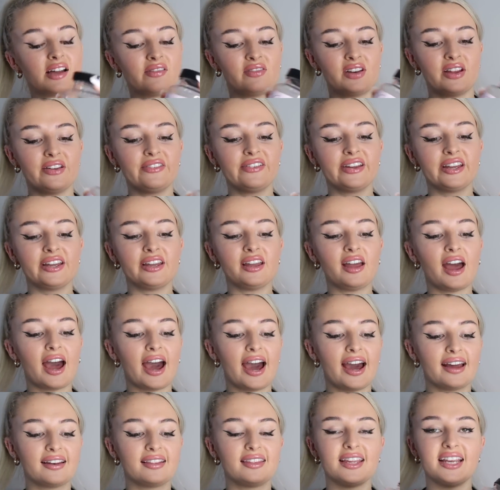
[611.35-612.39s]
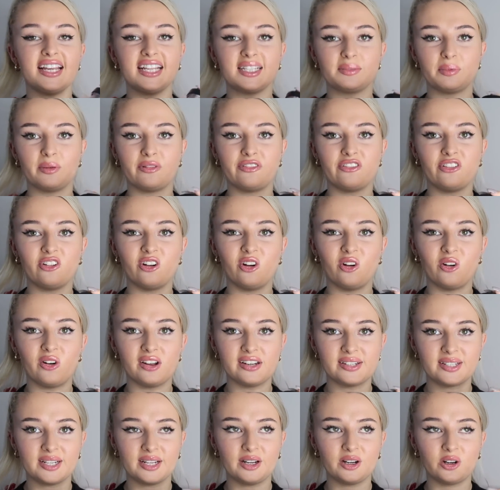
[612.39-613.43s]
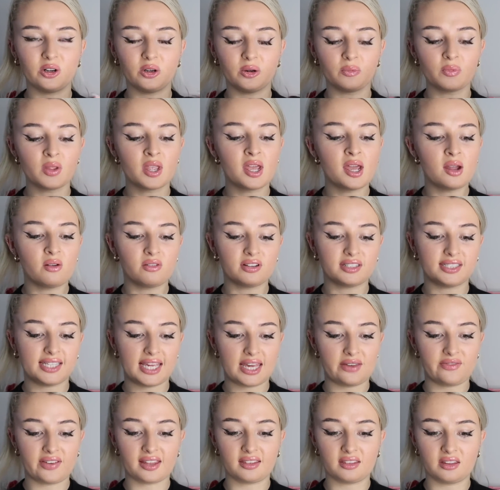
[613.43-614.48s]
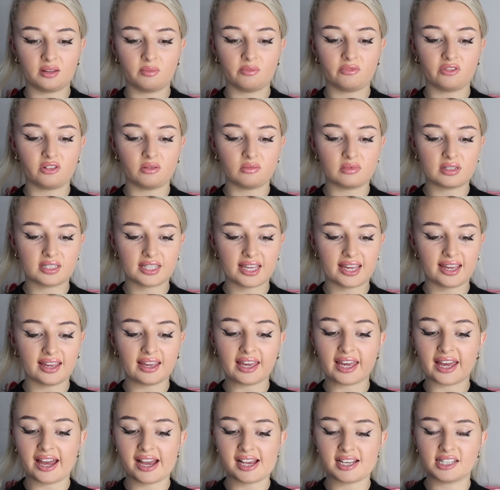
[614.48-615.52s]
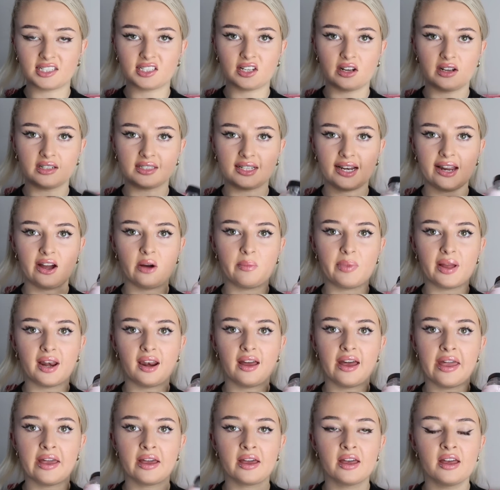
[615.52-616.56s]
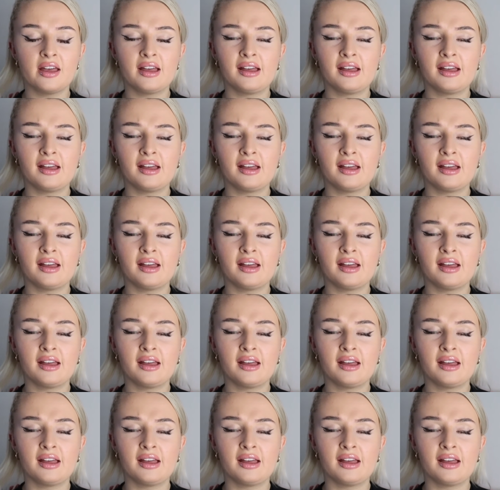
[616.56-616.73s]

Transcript: I've never had these before until receiving them from Skinkissed, so I was a little bit like